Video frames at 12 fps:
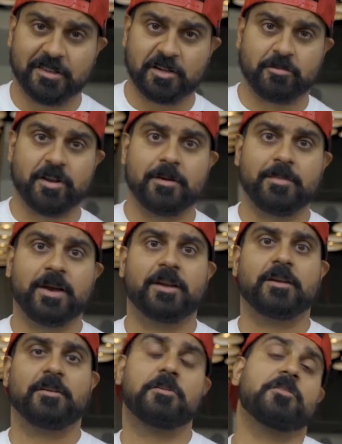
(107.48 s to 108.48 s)
the green band.
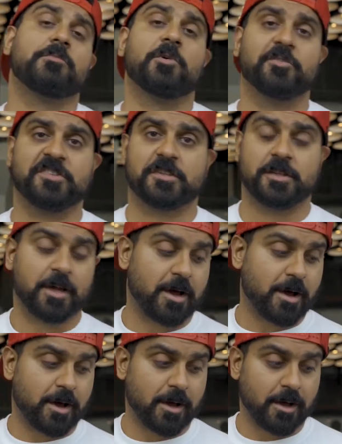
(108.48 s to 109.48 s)
They're the most
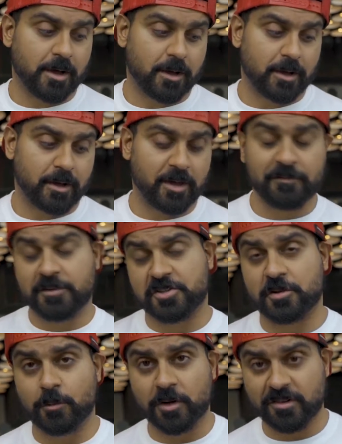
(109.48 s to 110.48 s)

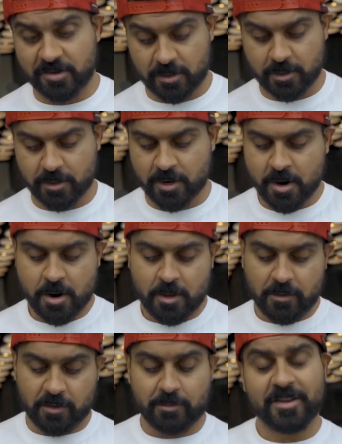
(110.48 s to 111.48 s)
efficient ones here.
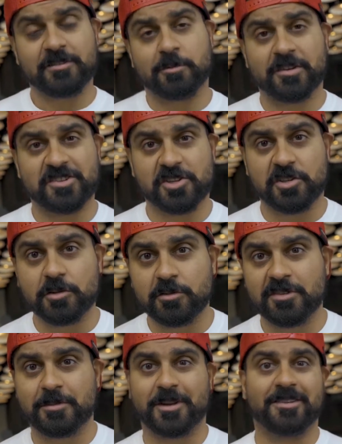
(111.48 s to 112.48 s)
They're the best ones to
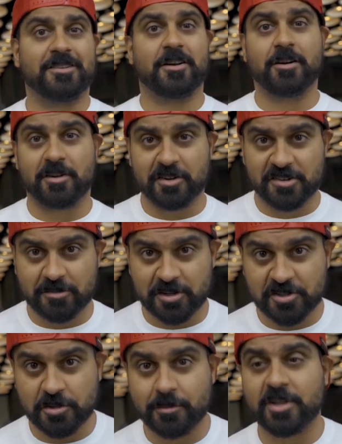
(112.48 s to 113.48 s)
use because they're not going to
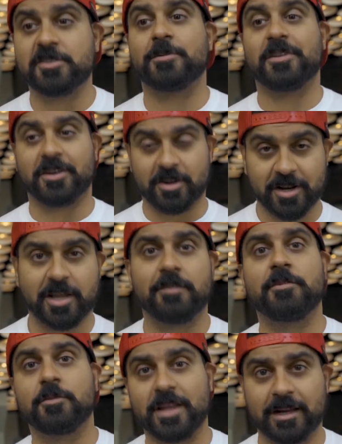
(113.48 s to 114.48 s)
stretch too much, but they're going to give
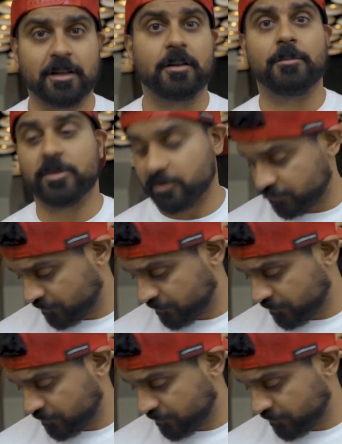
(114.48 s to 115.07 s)
you that little bit of